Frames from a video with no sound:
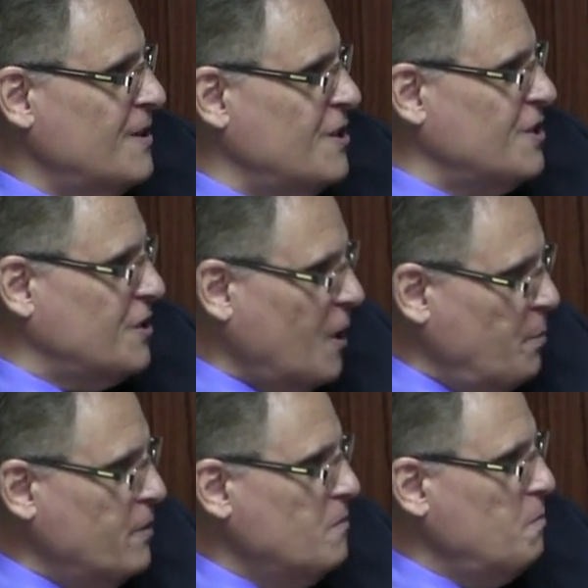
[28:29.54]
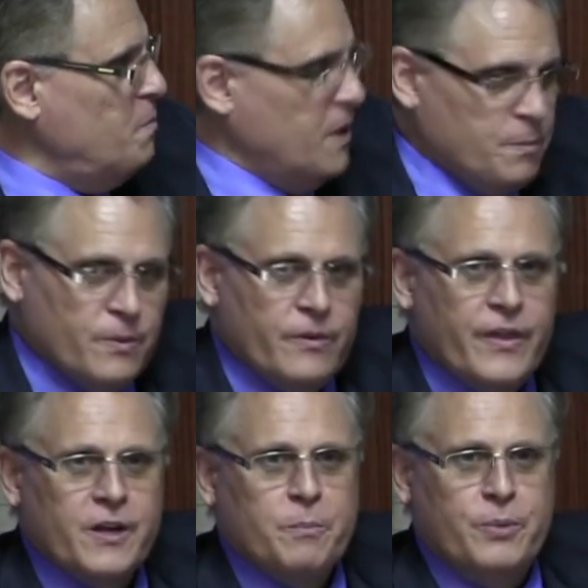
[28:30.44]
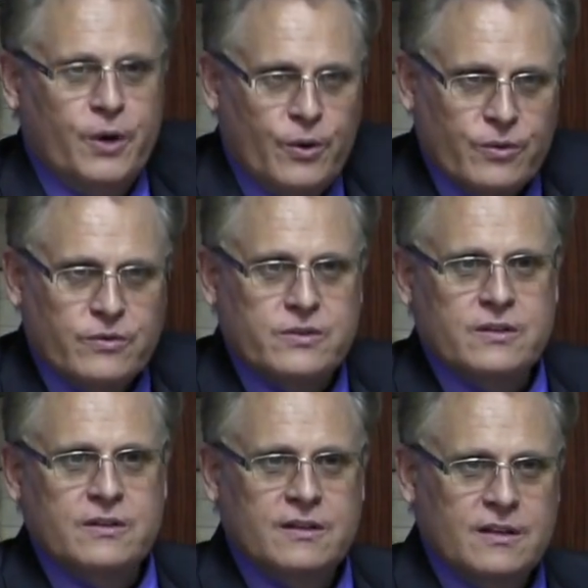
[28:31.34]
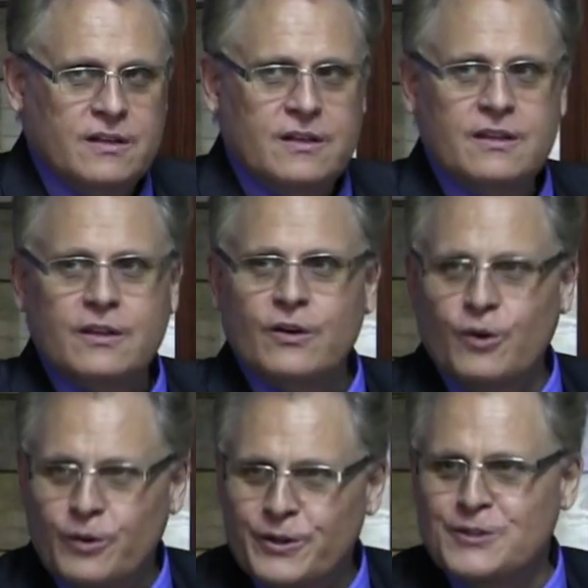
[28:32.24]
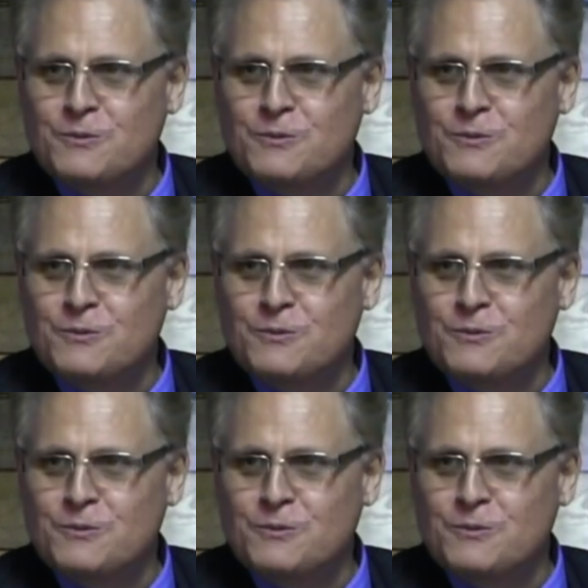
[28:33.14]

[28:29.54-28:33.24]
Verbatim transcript: Stubborn people that oppose the Holy